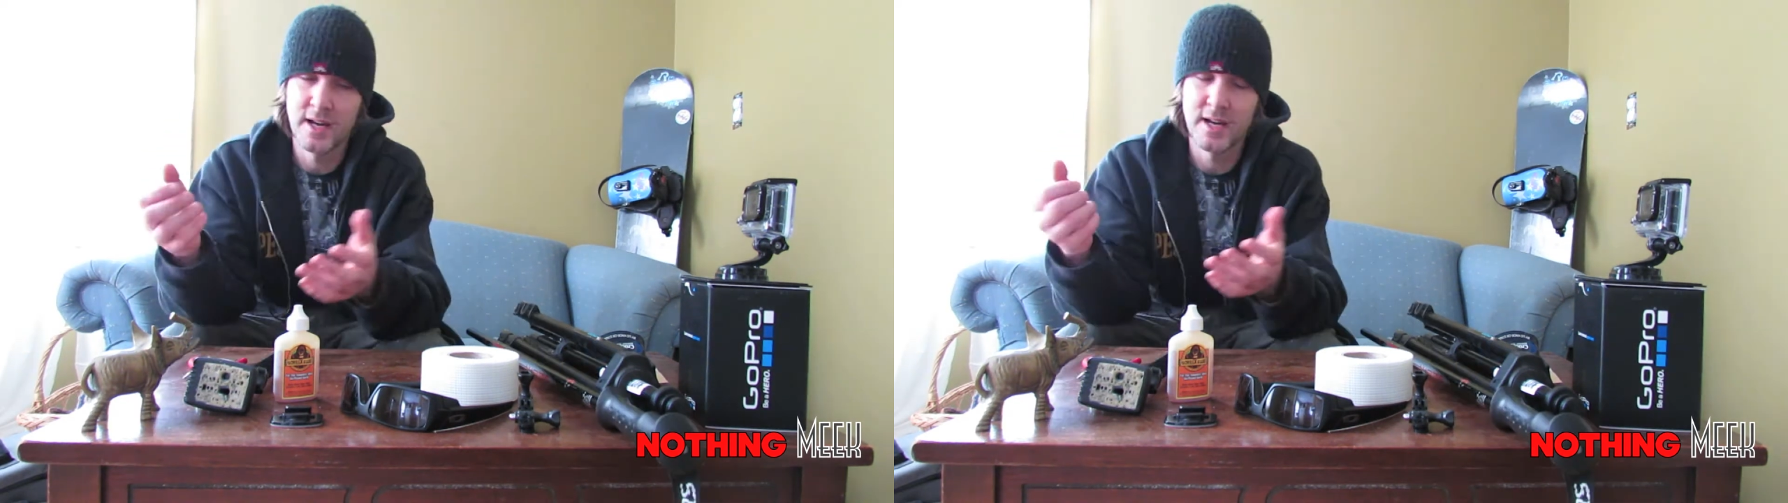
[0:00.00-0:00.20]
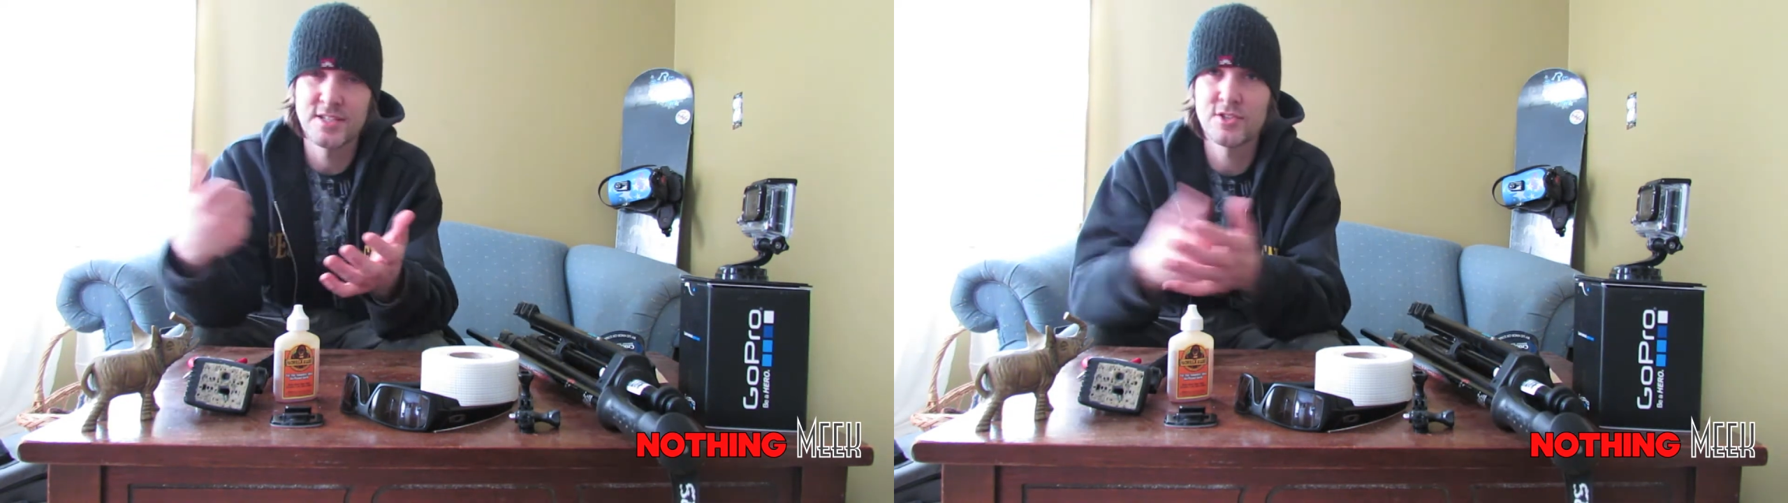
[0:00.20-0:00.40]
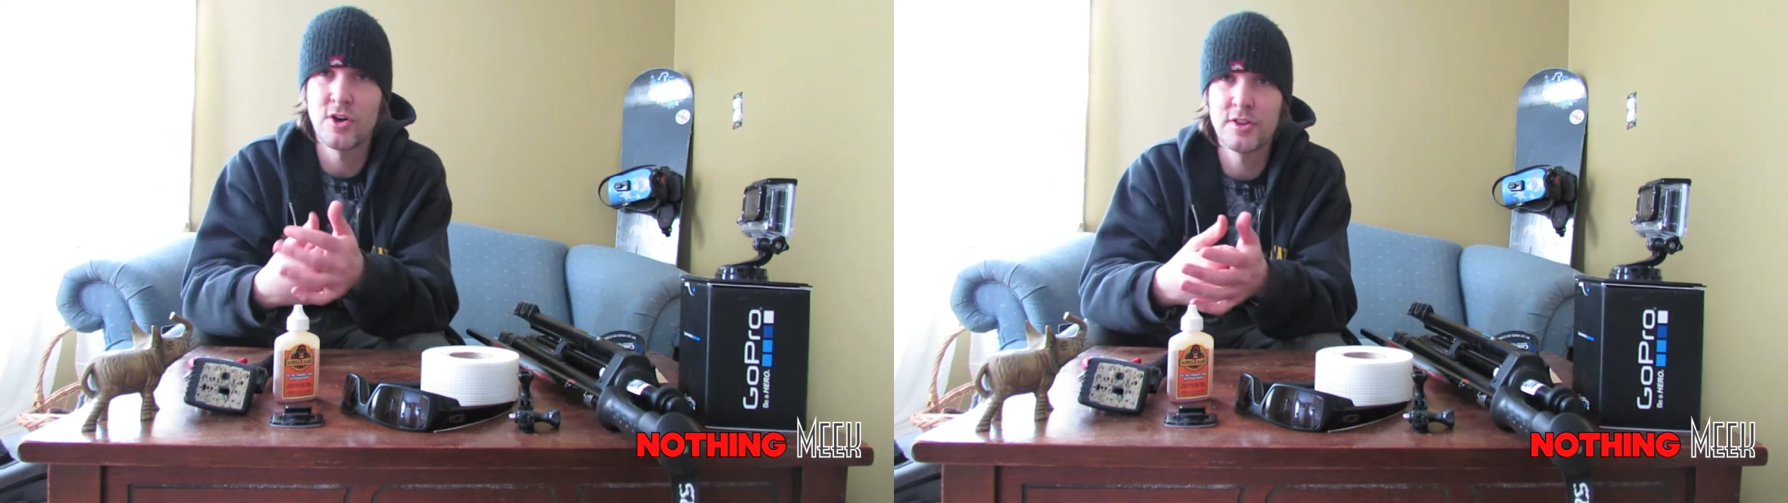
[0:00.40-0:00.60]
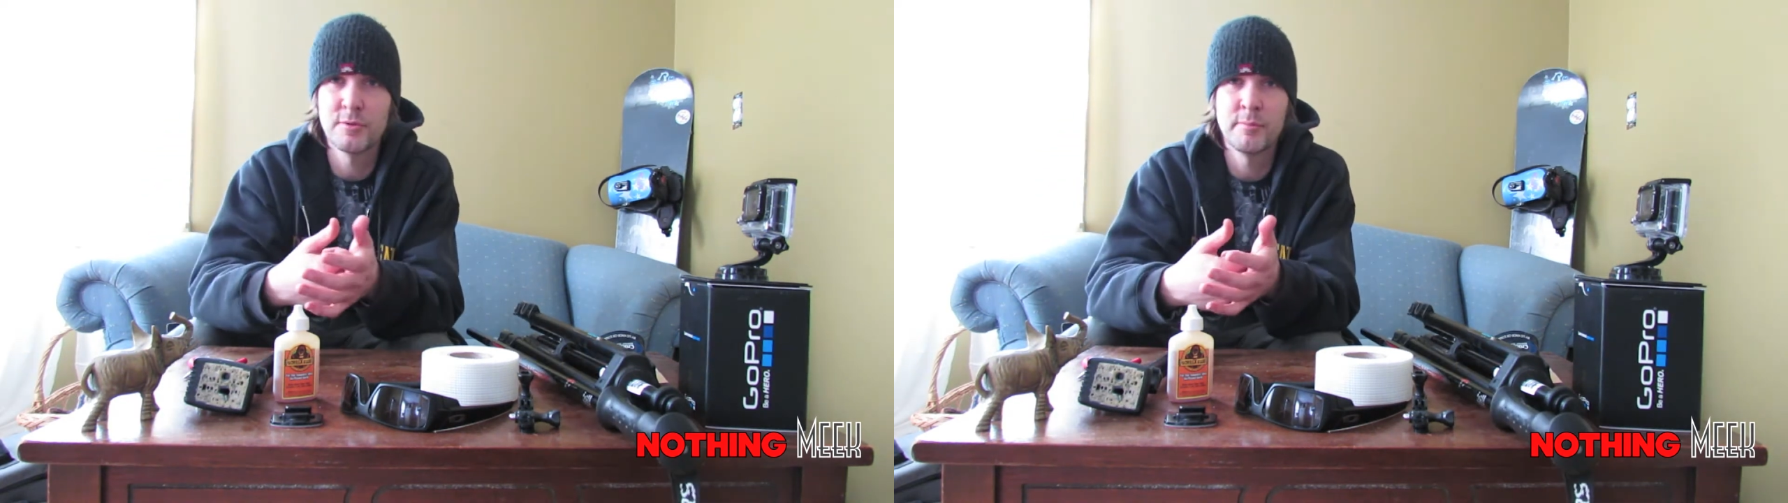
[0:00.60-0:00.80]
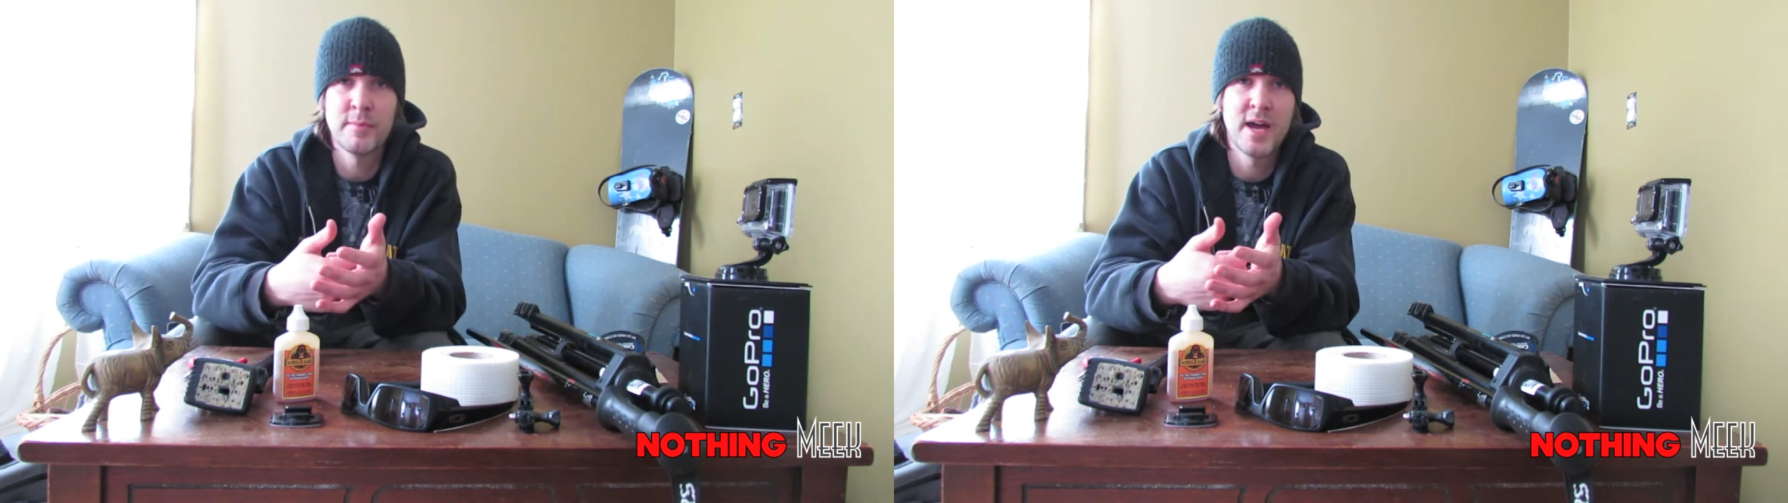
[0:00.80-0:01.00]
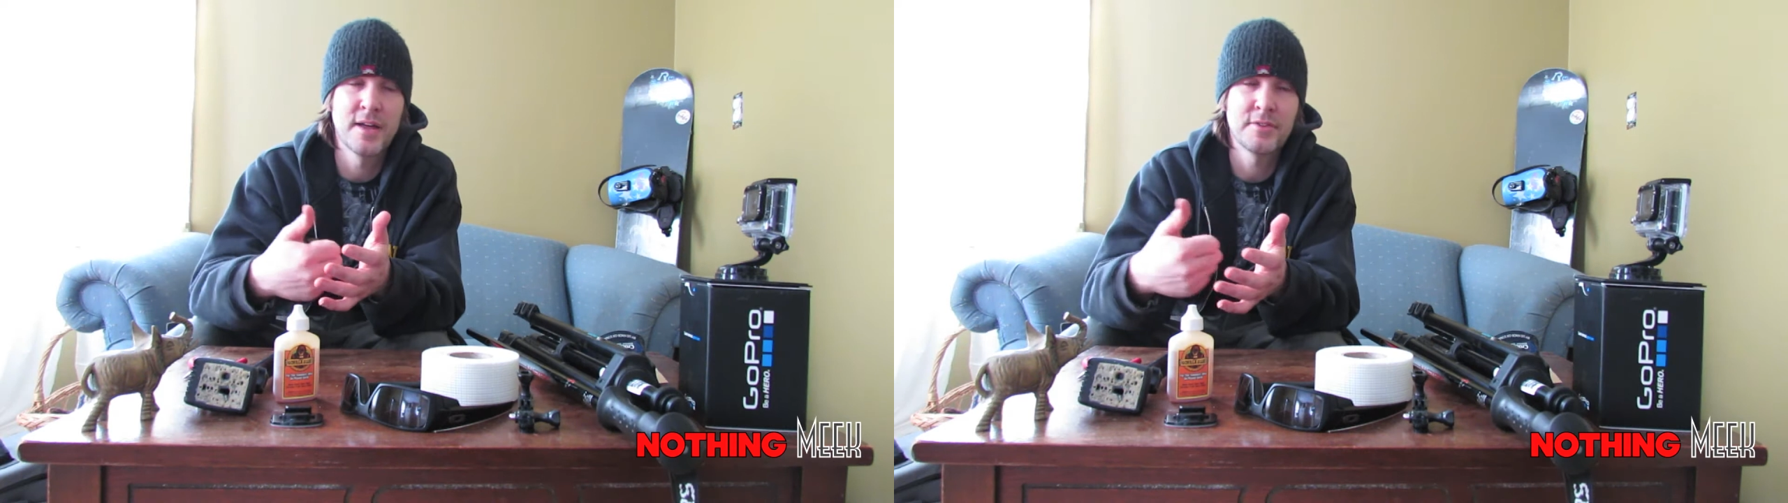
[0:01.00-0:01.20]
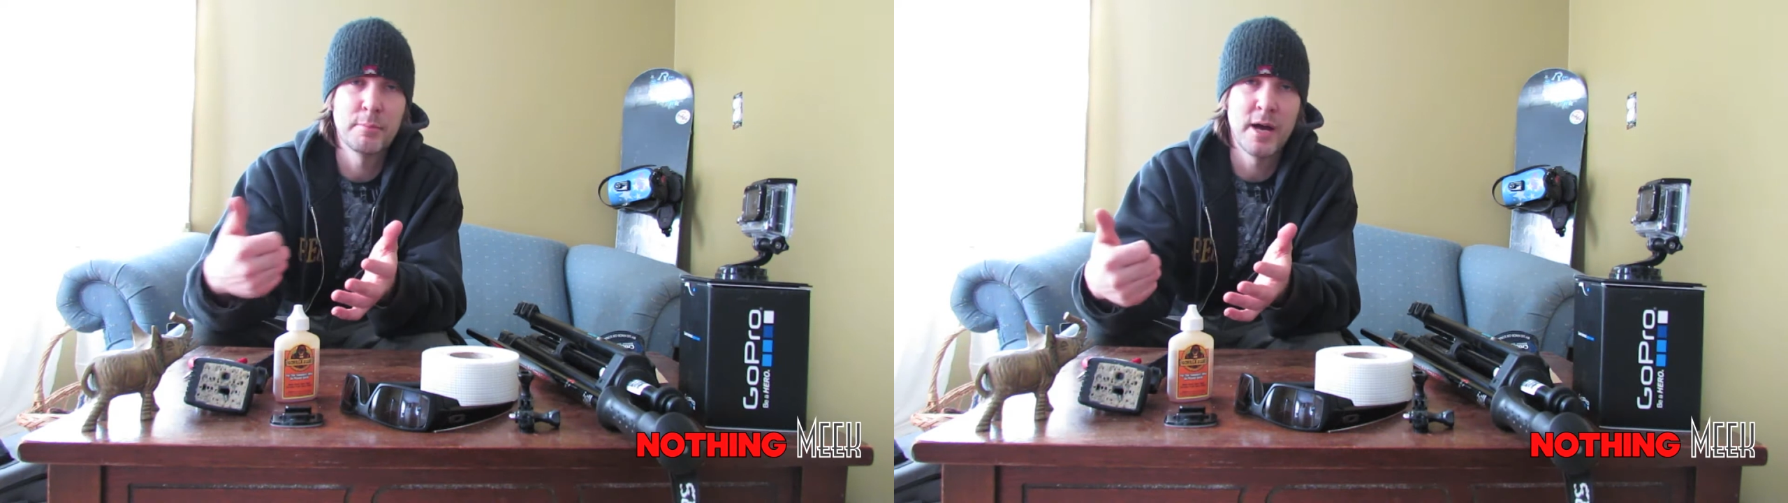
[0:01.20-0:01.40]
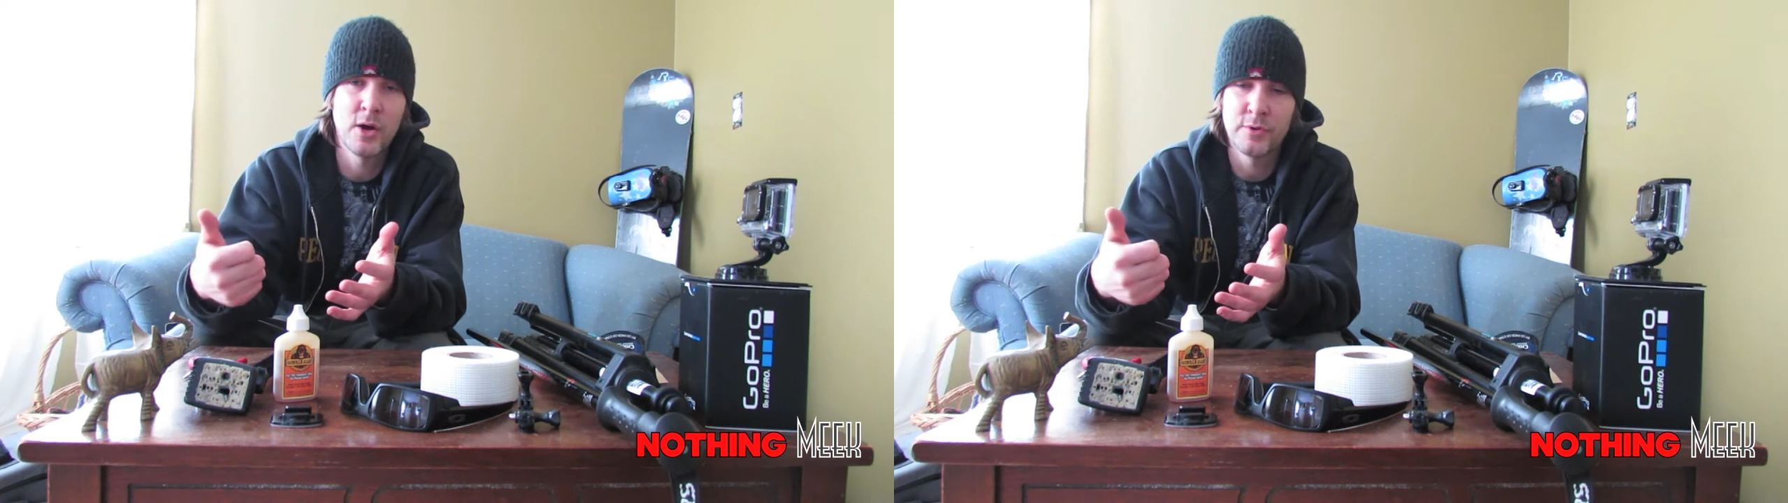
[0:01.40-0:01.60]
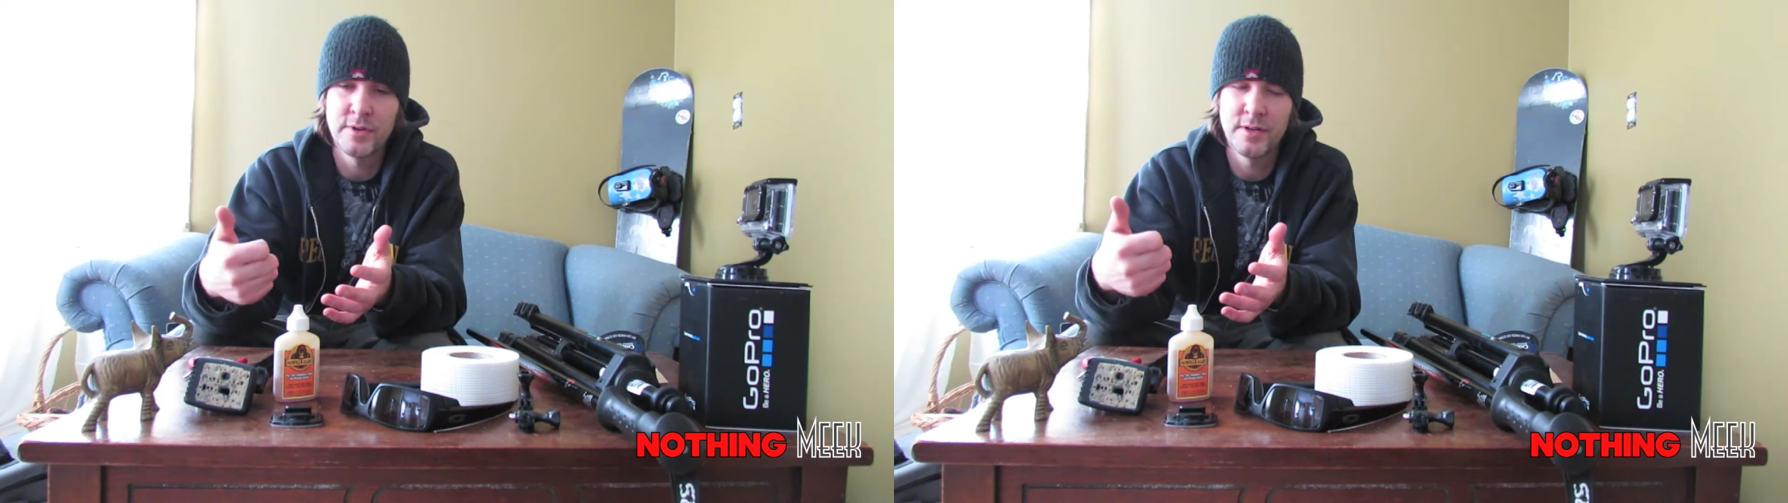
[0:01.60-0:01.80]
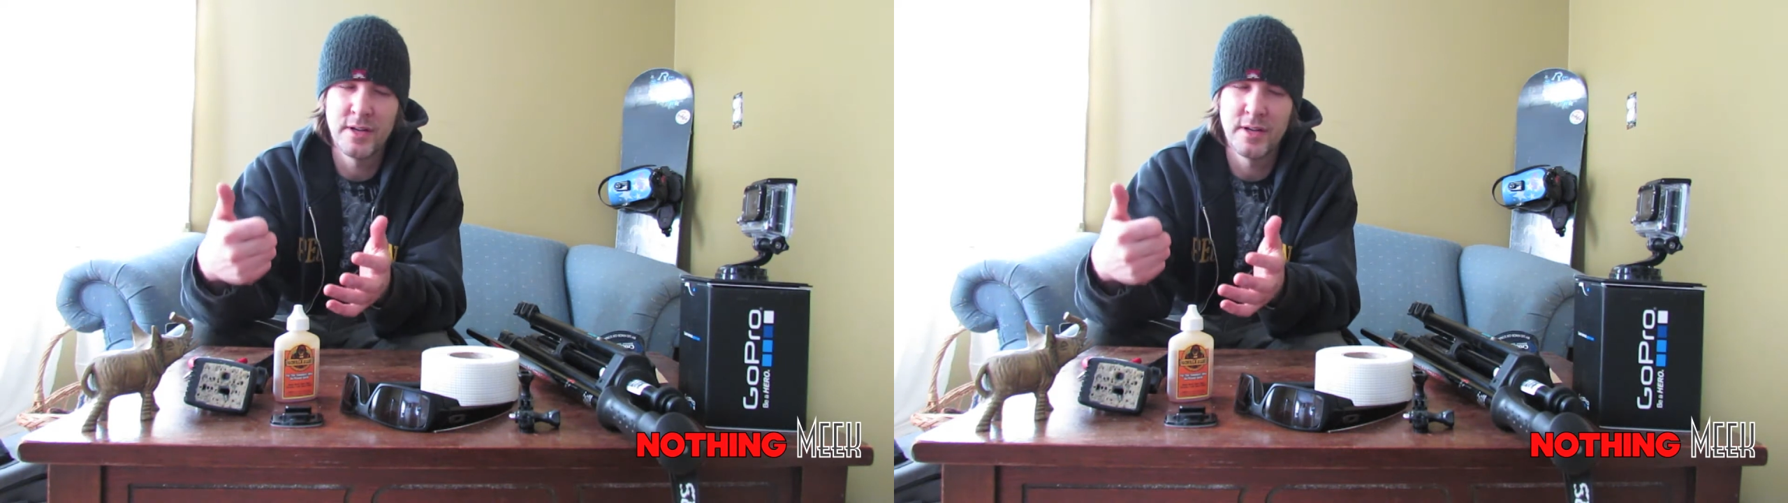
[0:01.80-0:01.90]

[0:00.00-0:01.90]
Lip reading: I saw them at the mountain